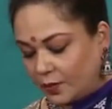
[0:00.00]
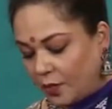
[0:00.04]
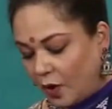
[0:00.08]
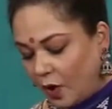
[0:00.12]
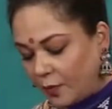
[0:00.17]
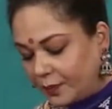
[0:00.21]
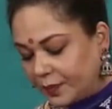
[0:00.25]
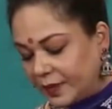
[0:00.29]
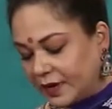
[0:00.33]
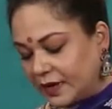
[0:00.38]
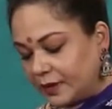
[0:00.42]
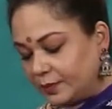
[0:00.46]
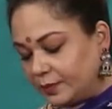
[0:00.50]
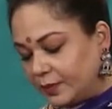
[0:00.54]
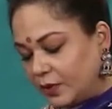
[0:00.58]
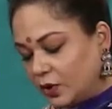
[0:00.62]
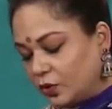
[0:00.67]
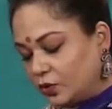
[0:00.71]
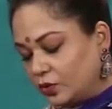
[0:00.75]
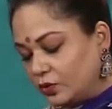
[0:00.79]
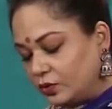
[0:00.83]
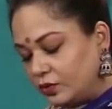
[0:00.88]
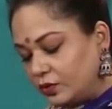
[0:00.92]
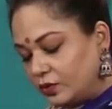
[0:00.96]
Poppin
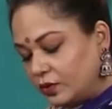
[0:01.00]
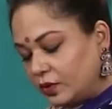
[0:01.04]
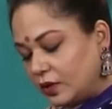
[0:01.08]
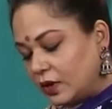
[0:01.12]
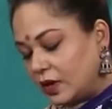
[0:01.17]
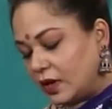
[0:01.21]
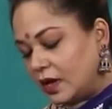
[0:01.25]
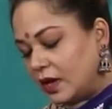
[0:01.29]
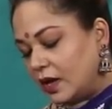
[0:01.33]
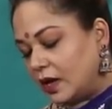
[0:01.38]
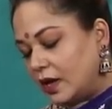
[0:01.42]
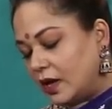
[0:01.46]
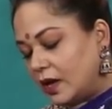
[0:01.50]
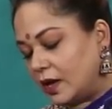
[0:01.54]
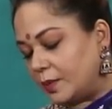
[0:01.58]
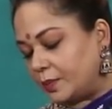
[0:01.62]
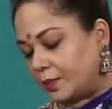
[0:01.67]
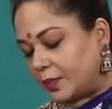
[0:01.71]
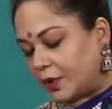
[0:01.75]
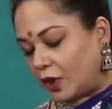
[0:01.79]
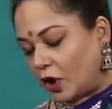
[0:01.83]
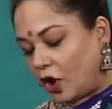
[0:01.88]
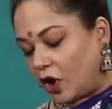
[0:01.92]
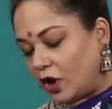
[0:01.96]
blue,
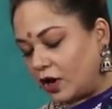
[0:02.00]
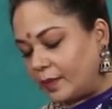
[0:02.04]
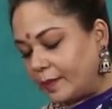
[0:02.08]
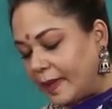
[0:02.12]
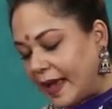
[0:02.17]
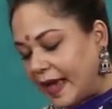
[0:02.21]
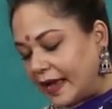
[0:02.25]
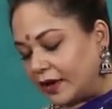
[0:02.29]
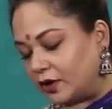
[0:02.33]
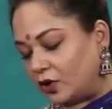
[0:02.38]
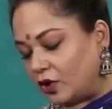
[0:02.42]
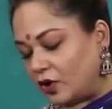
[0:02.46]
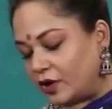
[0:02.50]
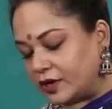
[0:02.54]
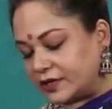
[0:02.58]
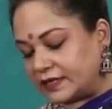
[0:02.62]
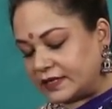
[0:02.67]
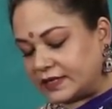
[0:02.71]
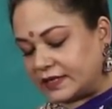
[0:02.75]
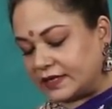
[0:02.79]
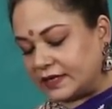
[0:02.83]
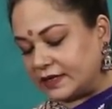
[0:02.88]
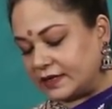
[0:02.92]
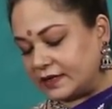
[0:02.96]
pure Bangalore
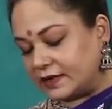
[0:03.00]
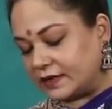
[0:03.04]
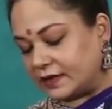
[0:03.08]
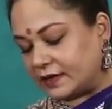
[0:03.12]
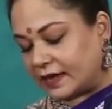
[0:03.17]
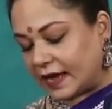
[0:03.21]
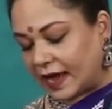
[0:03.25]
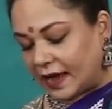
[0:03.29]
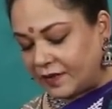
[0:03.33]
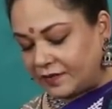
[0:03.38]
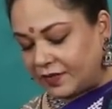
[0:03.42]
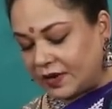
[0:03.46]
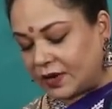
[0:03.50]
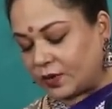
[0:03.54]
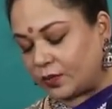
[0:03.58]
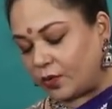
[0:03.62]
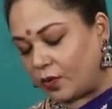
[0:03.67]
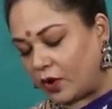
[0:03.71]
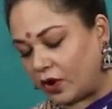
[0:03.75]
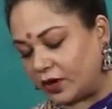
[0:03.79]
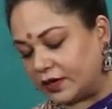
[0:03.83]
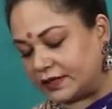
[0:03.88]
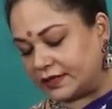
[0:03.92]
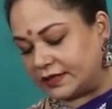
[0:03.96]
silk, heavy
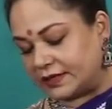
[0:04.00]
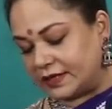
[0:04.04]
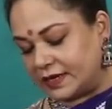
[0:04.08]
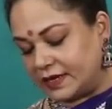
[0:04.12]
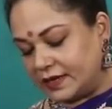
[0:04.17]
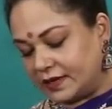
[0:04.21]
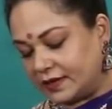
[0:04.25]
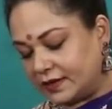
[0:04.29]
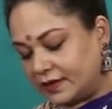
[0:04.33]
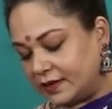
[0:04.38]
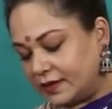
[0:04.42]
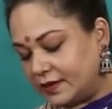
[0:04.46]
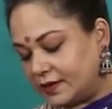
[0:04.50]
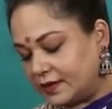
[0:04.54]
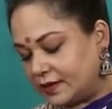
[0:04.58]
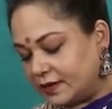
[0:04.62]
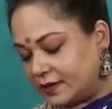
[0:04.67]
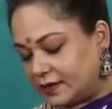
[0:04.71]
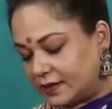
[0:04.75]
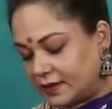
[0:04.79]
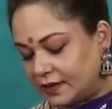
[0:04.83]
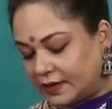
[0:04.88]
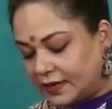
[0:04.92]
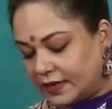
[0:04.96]
quality.
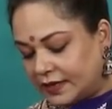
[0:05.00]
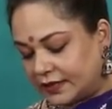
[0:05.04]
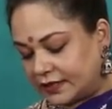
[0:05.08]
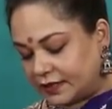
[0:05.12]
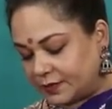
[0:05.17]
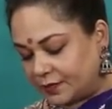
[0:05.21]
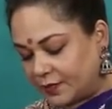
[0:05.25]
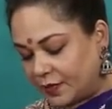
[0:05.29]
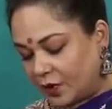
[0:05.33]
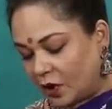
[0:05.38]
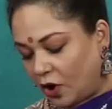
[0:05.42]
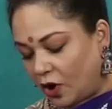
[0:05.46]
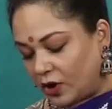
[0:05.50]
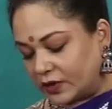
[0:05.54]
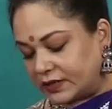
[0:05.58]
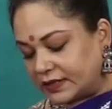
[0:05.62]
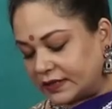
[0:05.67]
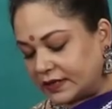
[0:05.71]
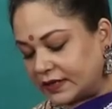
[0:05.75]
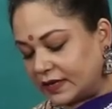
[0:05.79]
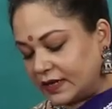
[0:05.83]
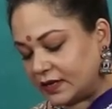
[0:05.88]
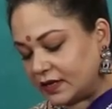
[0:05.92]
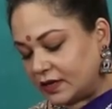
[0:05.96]
It's pure
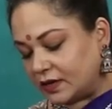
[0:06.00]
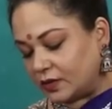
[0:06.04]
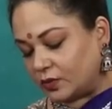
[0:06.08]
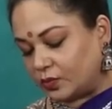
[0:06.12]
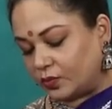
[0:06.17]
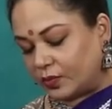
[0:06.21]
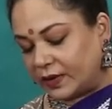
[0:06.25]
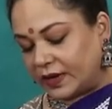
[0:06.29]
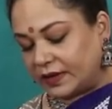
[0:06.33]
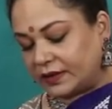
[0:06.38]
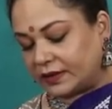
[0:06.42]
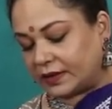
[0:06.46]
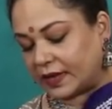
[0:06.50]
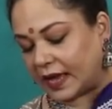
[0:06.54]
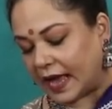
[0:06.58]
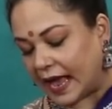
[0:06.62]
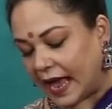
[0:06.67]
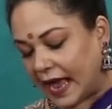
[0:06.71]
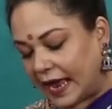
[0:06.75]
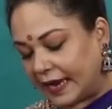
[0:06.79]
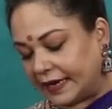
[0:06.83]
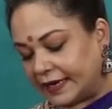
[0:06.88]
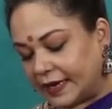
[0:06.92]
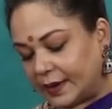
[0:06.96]
silk with
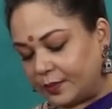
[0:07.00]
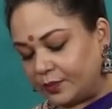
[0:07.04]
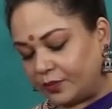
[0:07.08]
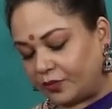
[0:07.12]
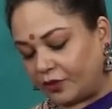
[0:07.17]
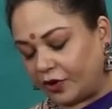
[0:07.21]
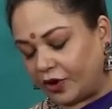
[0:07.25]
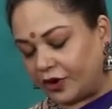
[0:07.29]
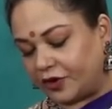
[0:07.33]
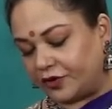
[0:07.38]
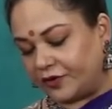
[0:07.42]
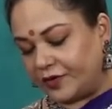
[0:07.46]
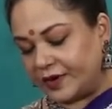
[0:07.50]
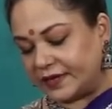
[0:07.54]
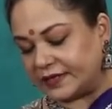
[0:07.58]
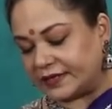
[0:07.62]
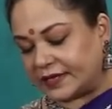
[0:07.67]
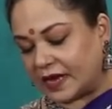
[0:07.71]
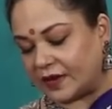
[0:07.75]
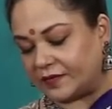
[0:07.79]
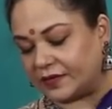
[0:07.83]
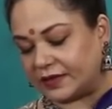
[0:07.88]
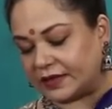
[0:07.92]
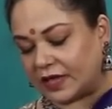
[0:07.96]
hand embroidery,
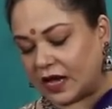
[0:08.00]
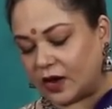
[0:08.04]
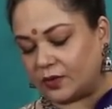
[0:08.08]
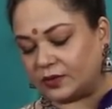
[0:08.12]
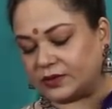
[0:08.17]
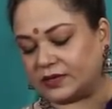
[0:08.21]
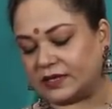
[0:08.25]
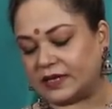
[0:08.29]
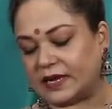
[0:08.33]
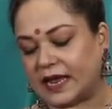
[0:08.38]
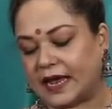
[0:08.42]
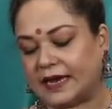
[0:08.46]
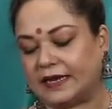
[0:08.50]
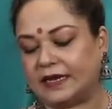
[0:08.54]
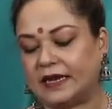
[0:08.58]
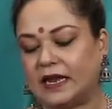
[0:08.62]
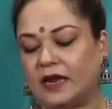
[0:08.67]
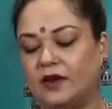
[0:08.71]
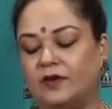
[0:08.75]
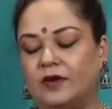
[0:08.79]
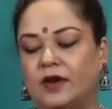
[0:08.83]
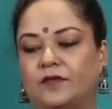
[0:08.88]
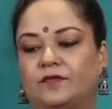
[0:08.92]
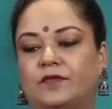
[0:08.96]

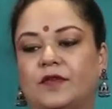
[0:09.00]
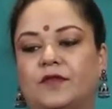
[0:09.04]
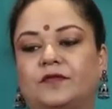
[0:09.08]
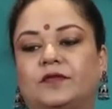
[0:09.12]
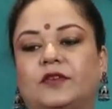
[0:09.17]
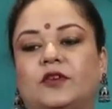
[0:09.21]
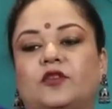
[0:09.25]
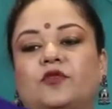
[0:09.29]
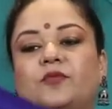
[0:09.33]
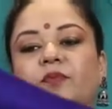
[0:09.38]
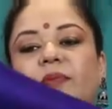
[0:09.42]
7,950